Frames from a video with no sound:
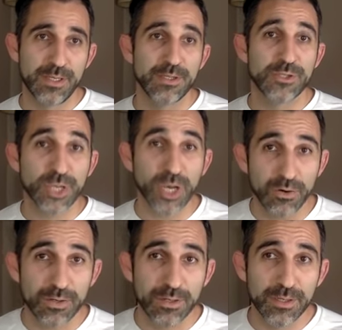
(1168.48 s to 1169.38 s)
So,
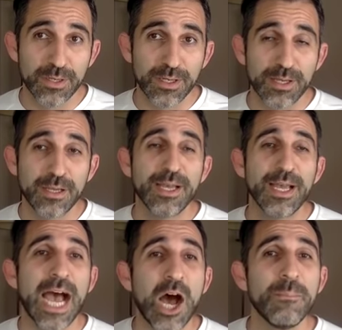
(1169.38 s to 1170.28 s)

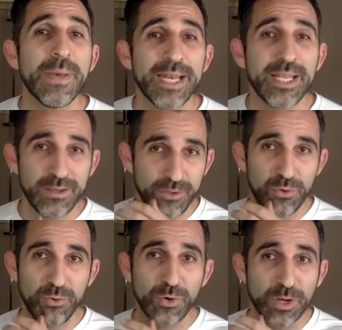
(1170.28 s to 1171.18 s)
how many of
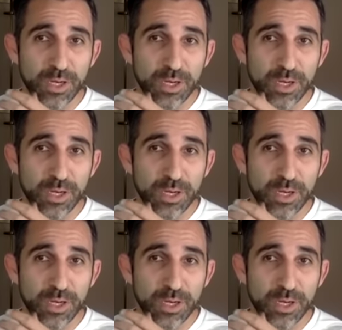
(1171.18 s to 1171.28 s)
you,